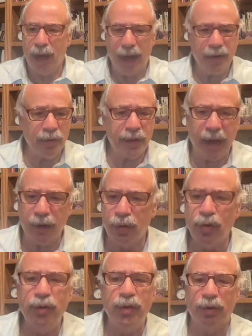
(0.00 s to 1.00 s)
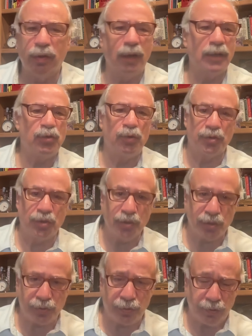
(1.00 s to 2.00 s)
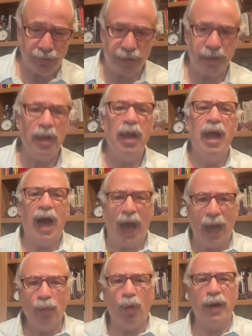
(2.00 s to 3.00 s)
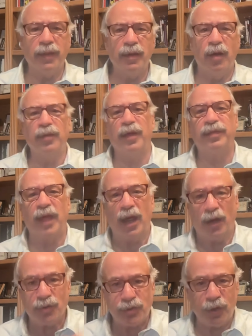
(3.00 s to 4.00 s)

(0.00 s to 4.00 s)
Yeah, I don't care who your electrician screws. I want to know that they are